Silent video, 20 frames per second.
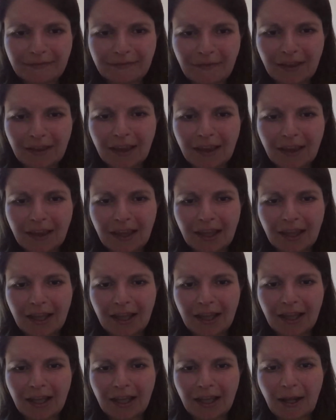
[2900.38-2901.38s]
Yeah, that
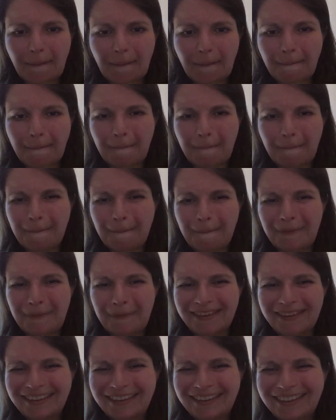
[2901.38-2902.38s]
Thank you.
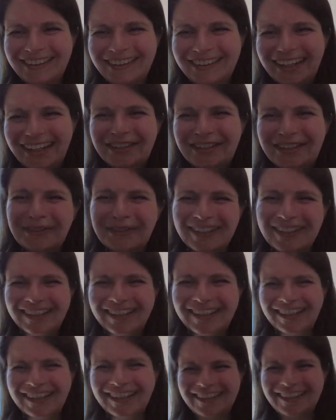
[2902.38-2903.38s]
Okay, thanks. Thank
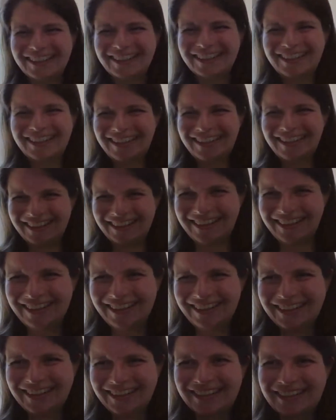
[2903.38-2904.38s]
you. Sorry, but we're,
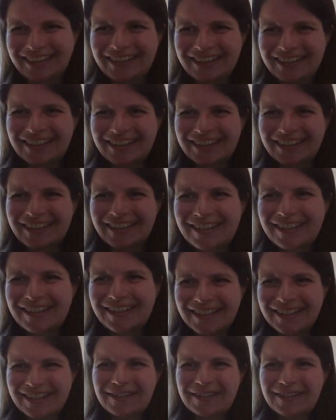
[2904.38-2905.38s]
we're, we're going to
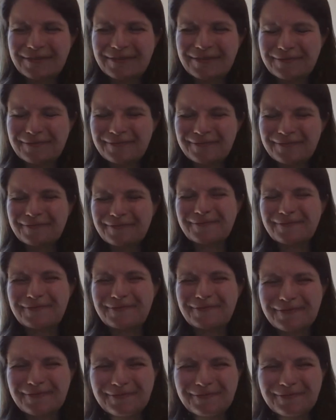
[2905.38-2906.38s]
draw this
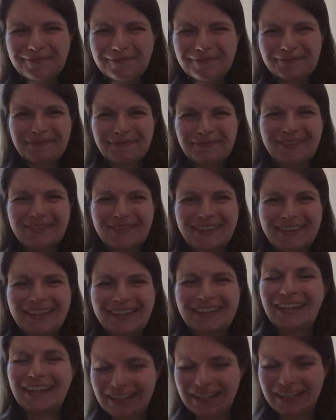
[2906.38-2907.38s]
section to close. Thank you
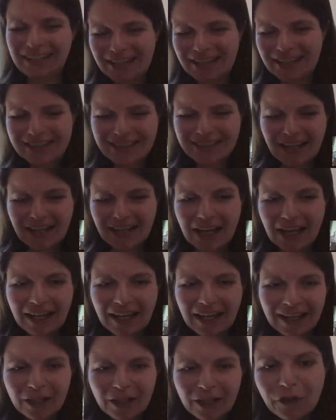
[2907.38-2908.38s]
very much. Yes.
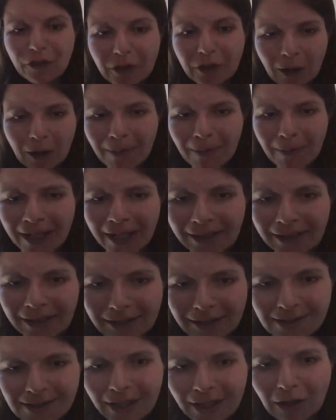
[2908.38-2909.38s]
Sabine. If you don't mind, I'll
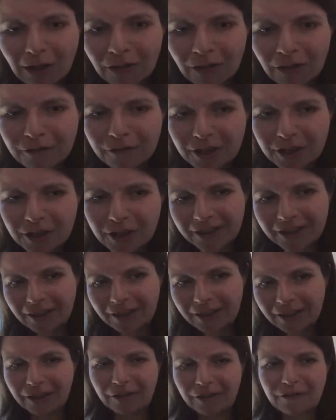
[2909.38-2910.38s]
stay along for
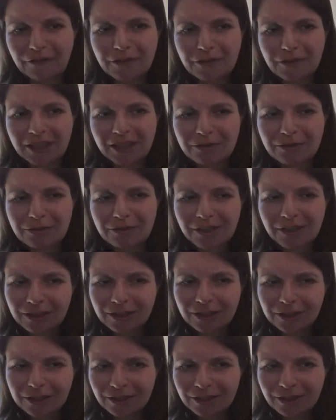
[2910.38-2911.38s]
the for the
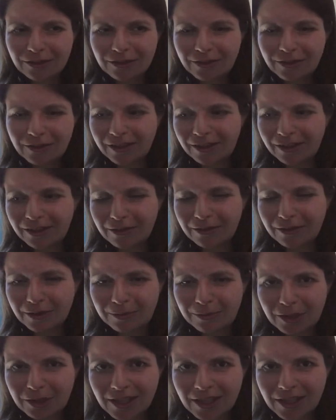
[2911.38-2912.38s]
introduction to the to the
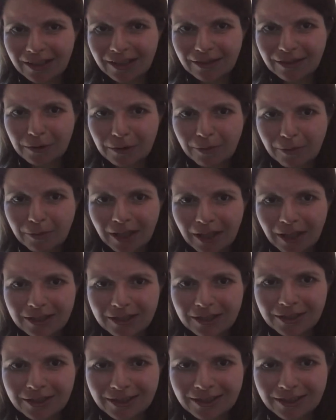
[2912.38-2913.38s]
project work
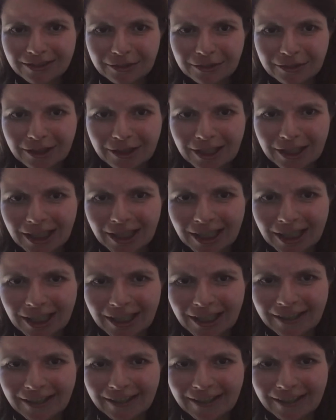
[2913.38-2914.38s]
packages. Or
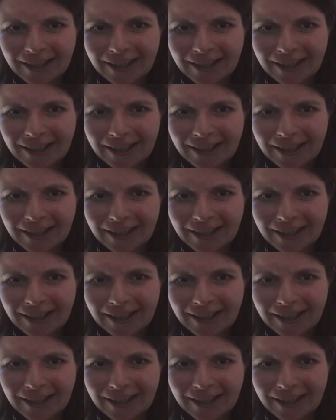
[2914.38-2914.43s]
yes,